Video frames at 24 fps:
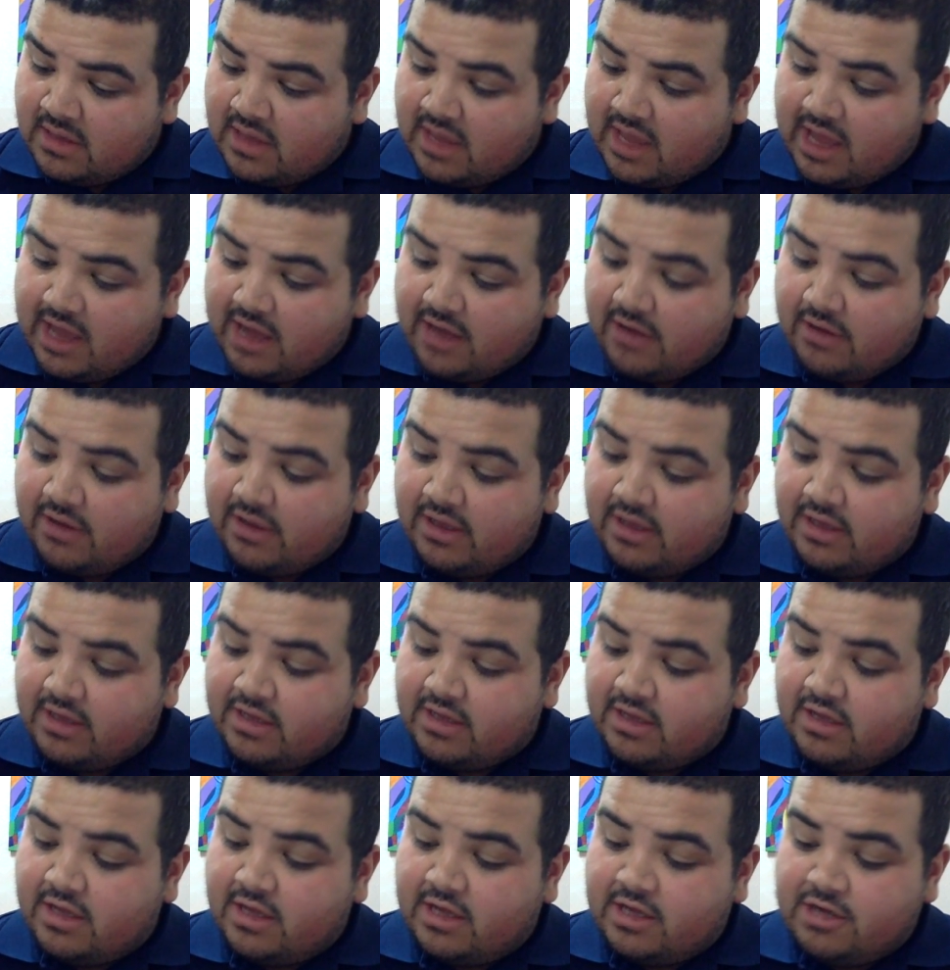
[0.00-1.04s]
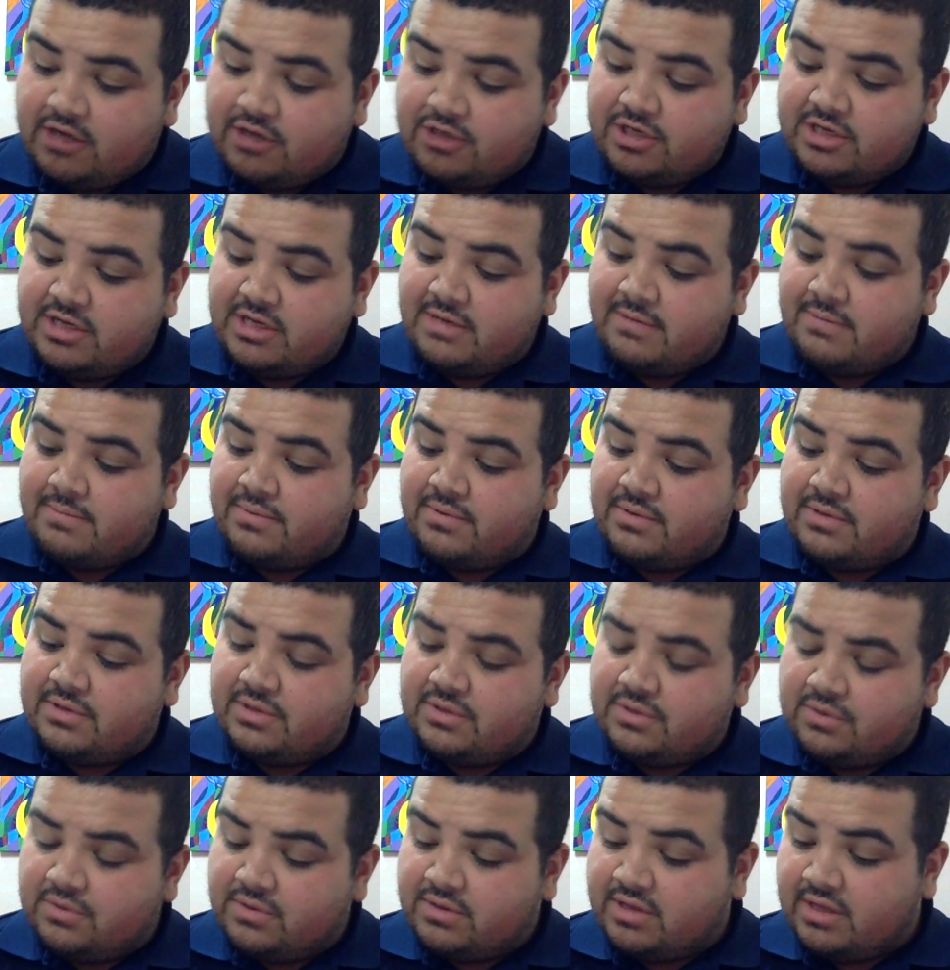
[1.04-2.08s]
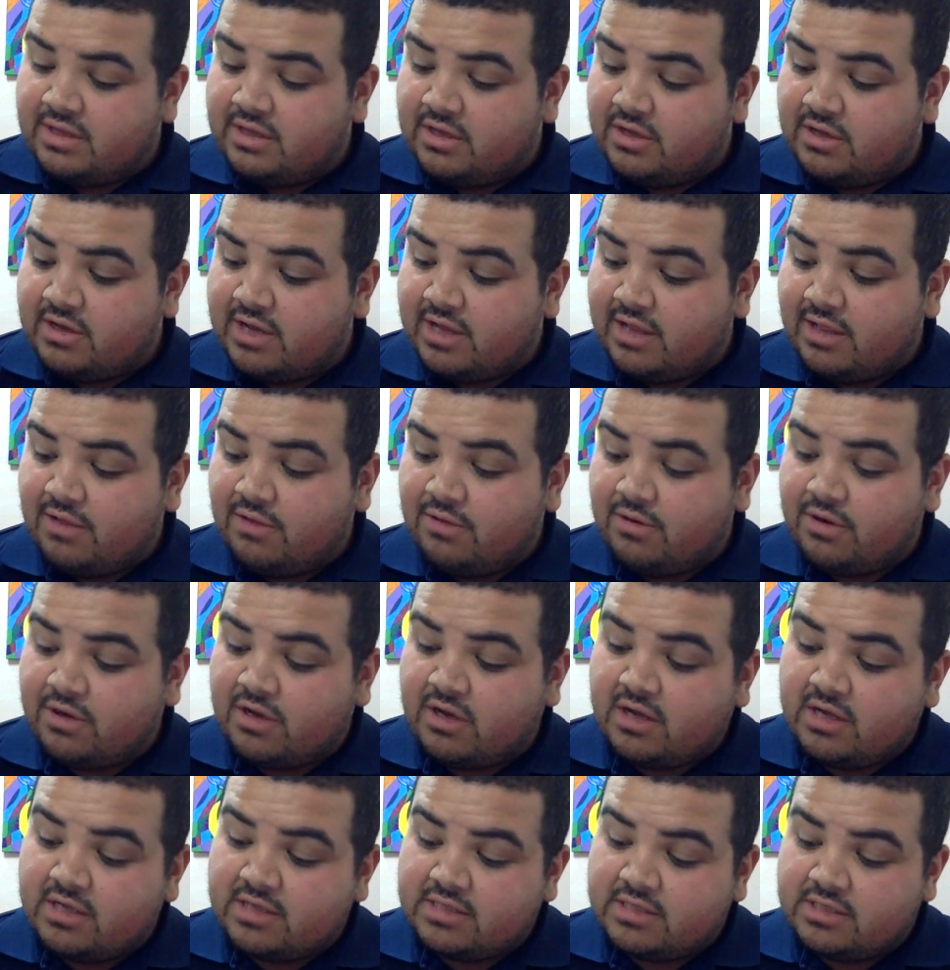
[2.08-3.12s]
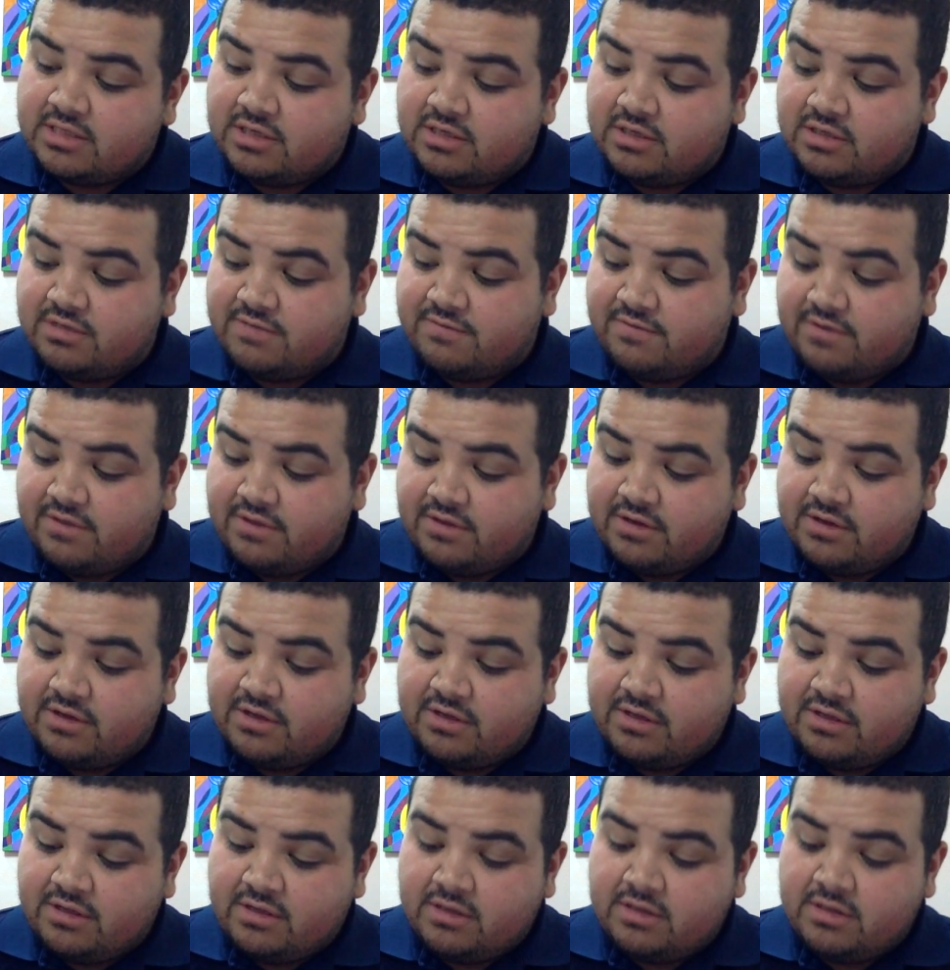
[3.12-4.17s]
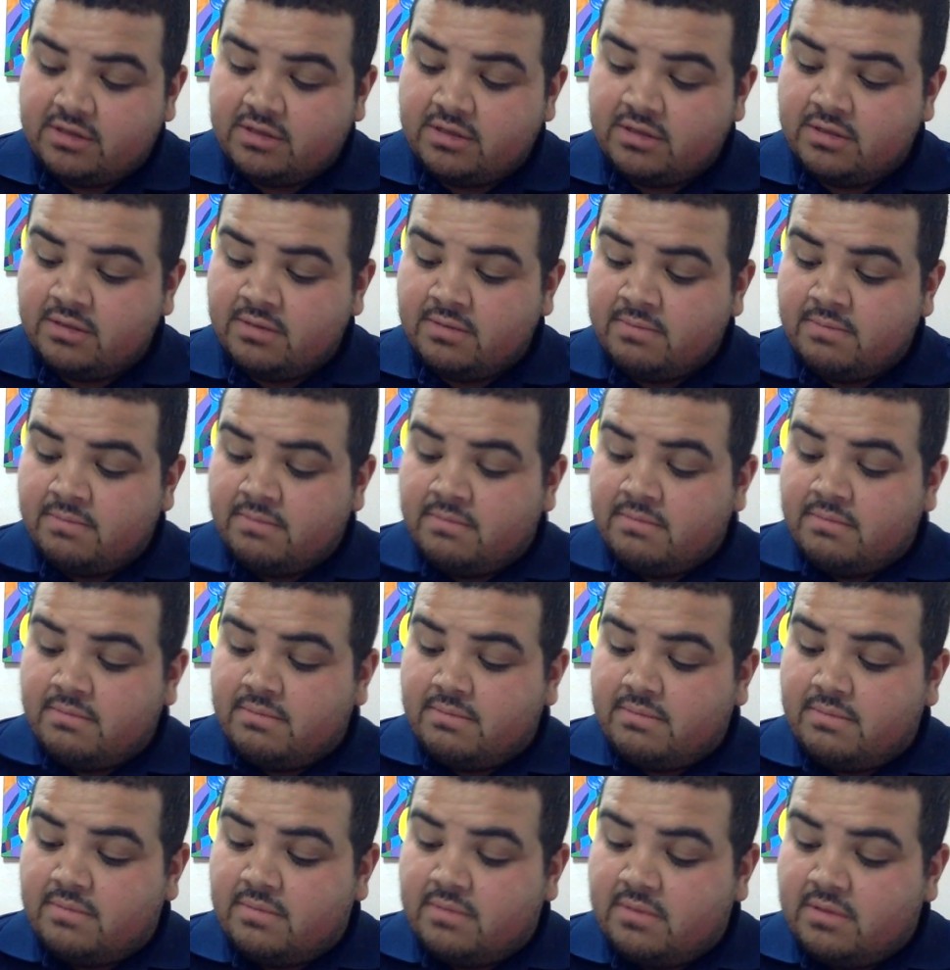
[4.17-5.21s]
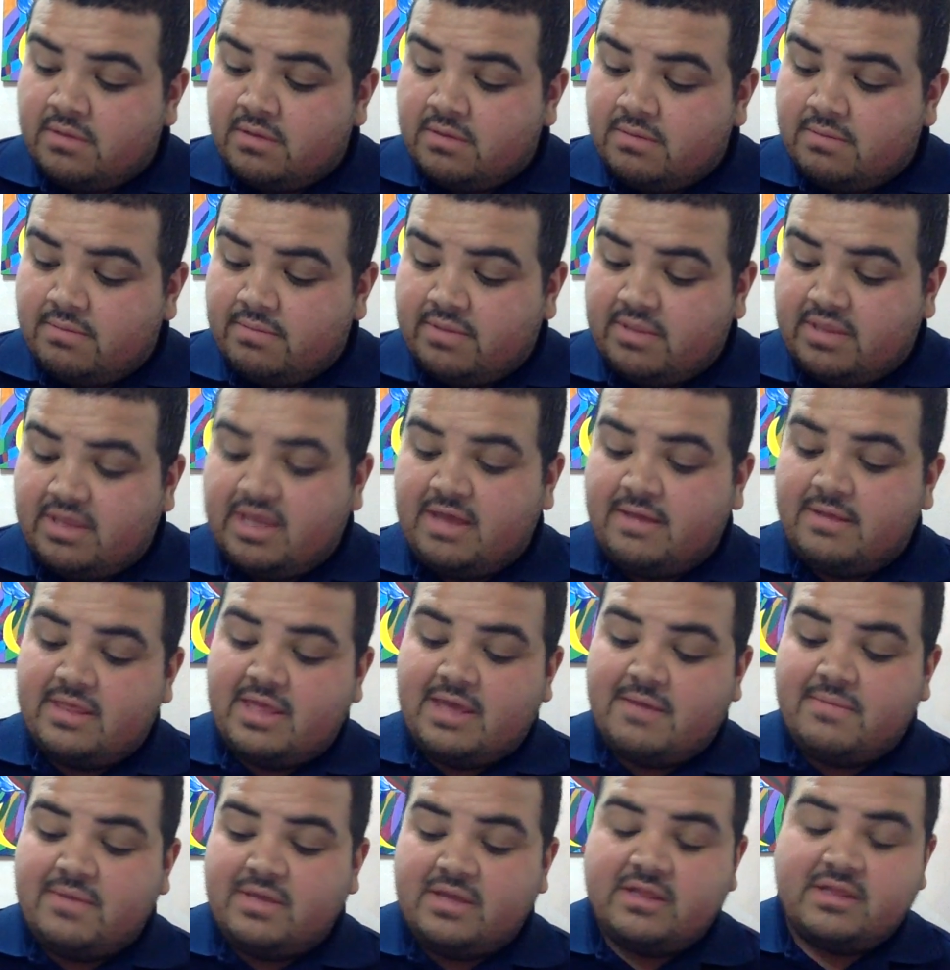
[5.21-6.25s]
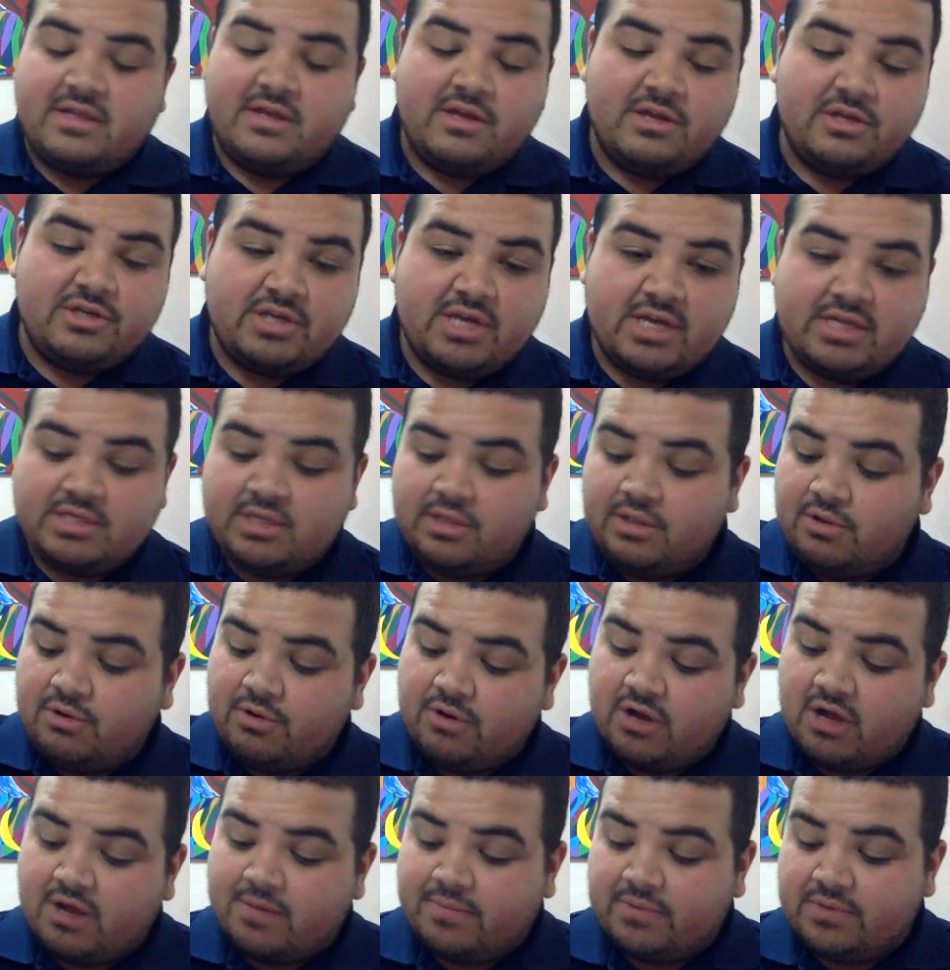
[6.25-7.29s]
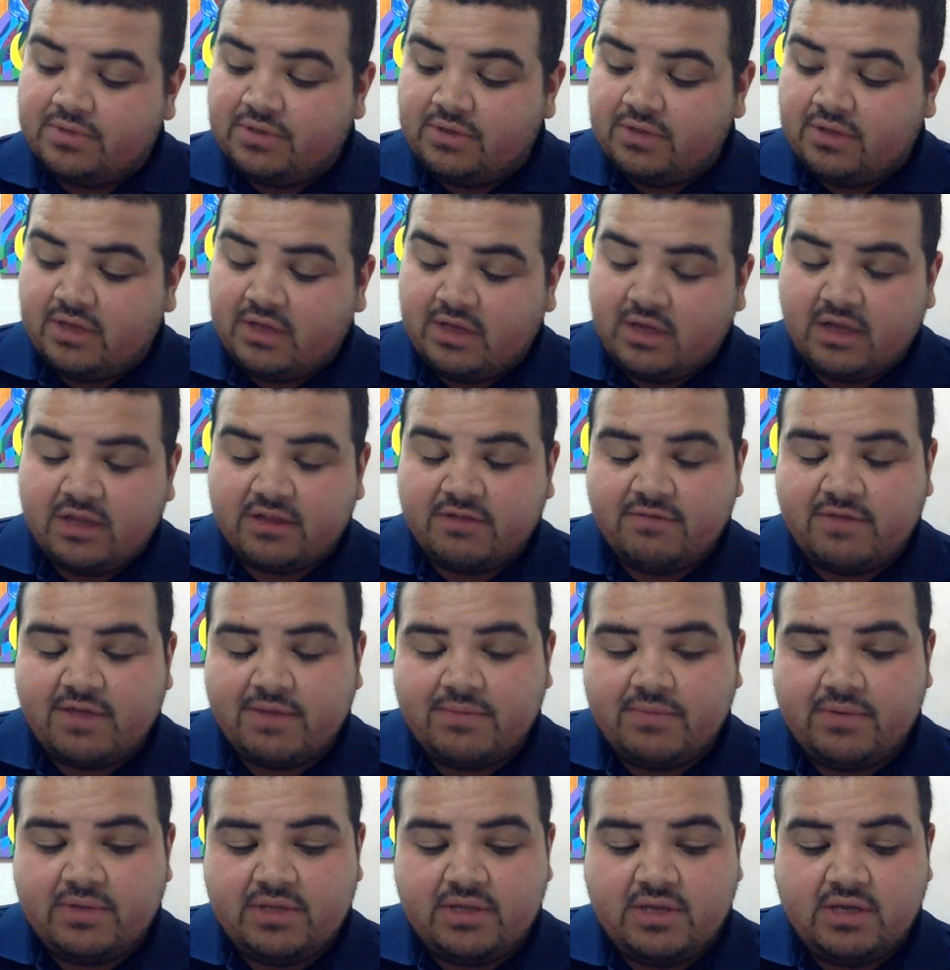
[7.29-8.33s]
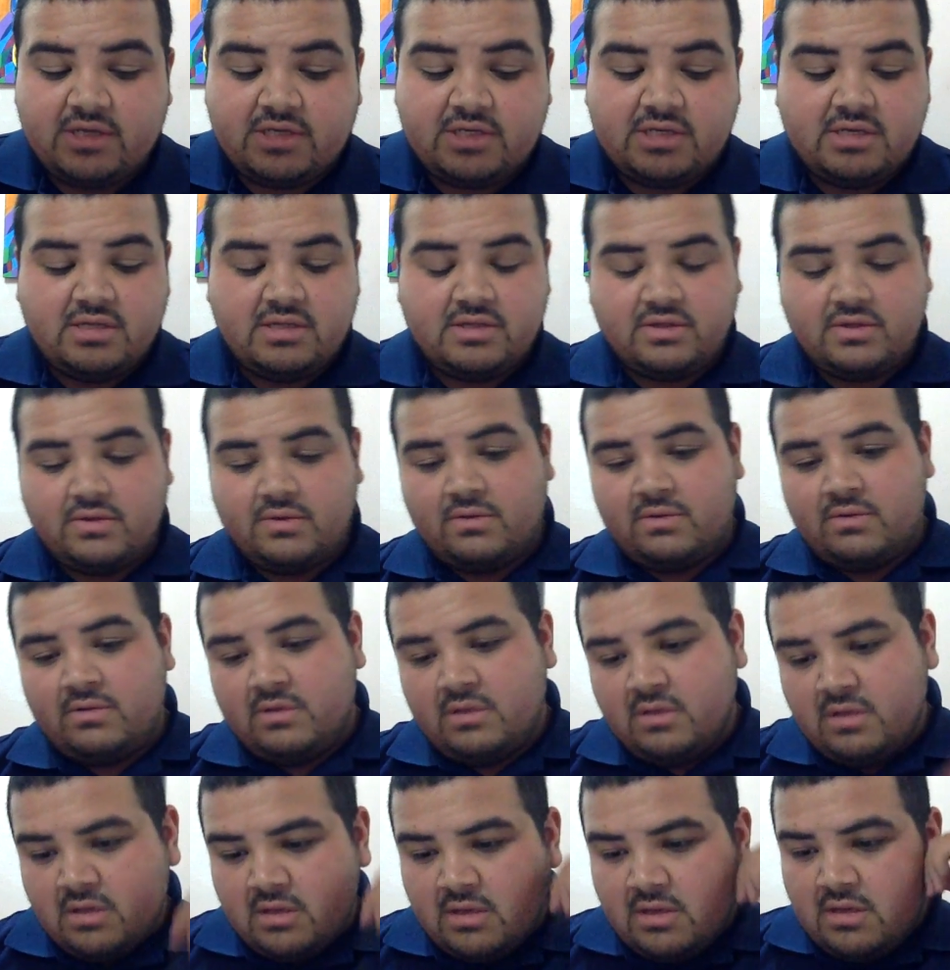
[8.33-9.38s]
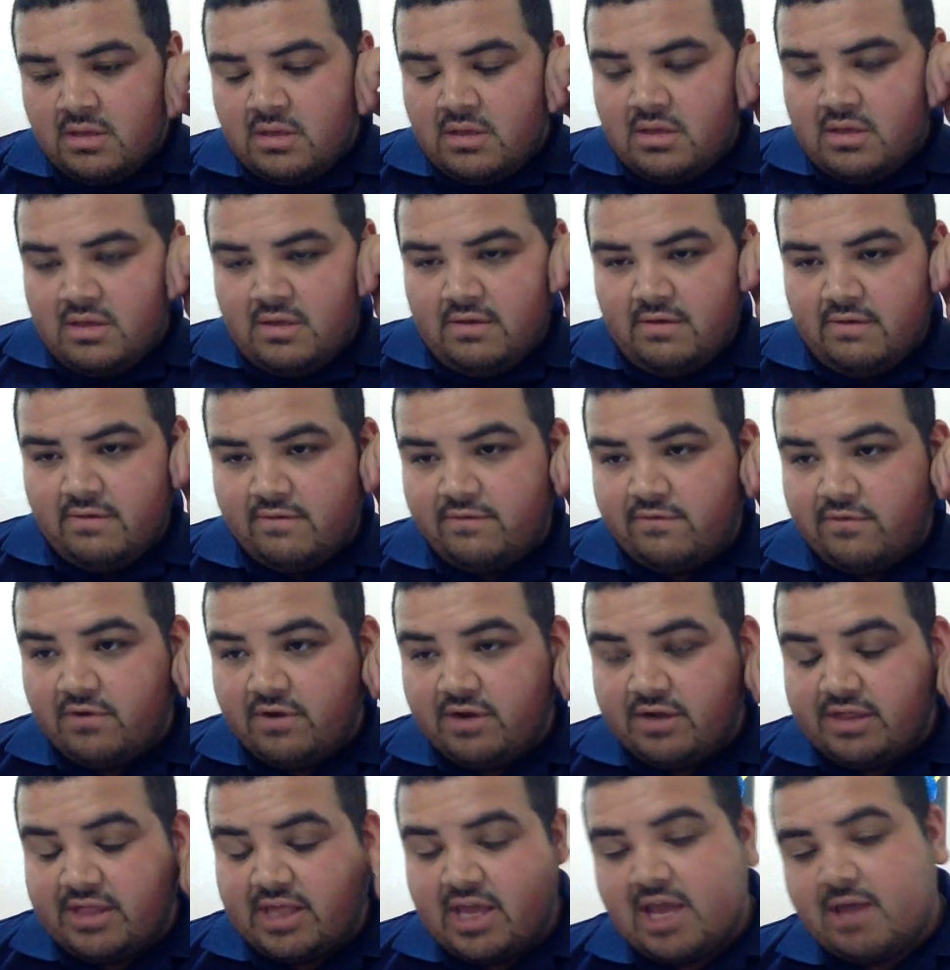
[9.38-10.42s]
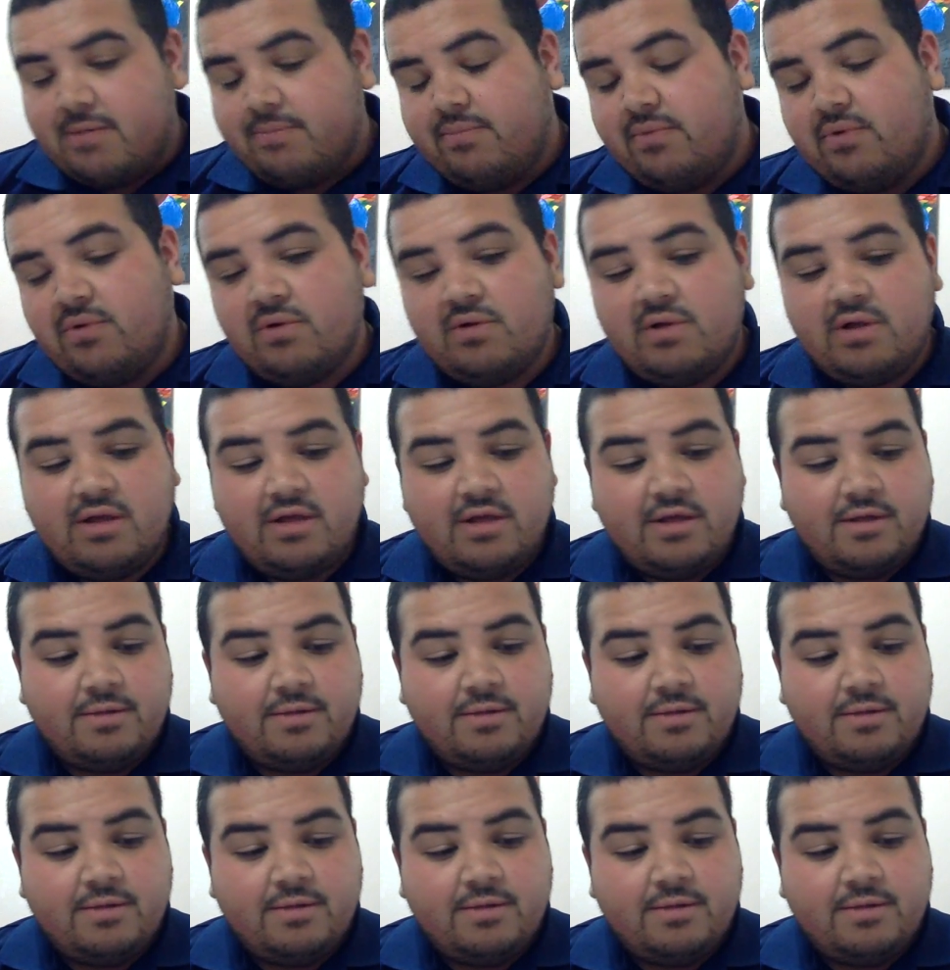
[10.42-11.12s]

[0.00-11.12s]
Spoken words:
a country can produce a good at a lower cost in terms of other goods, but that means the country has a lower opportunity cost of that production. So, for example,